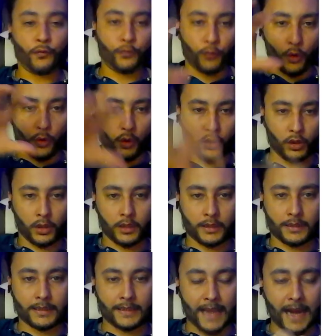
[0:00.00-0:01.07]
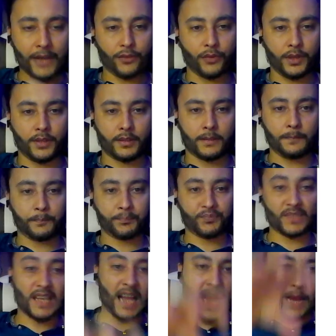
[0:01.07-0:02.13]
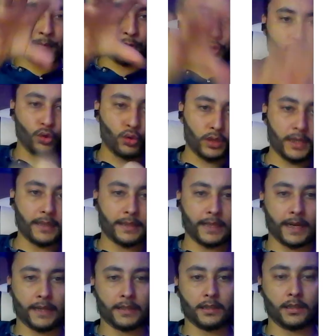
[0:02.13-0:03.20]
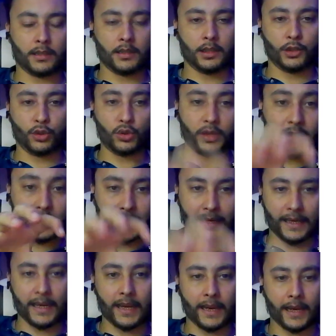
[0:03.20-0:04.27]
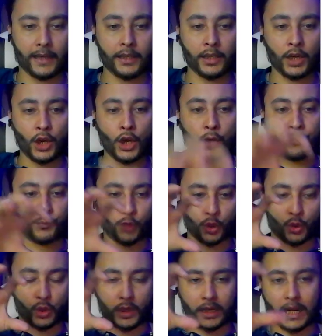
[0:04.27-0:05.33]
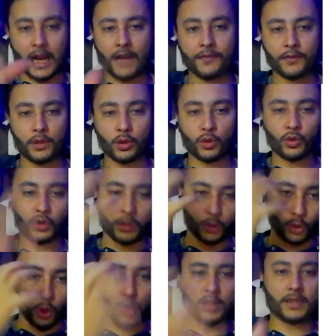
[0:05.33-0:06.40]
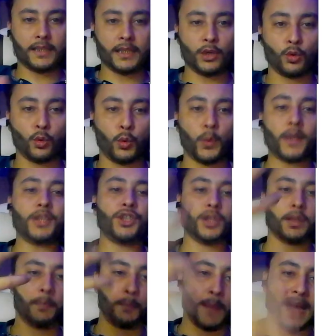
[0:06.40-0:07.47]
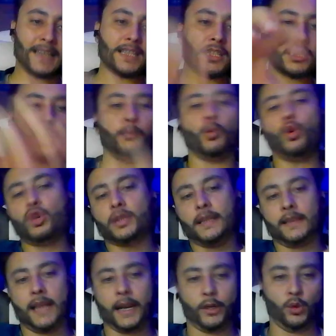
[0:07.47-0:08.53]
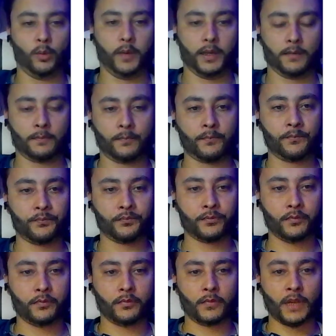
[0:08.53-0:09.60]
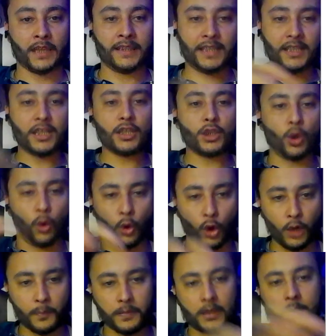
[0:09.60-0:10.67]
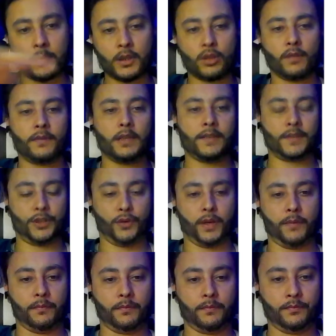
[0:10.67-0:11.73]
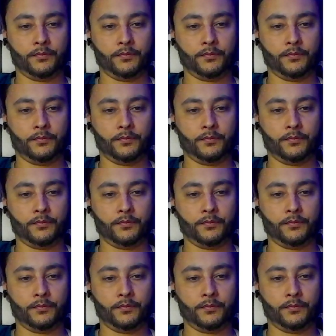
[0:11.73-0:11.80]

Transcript: For that reason, I'm using the AI to craft those things which matters the most in that domain. This is the whole purpose of this stream.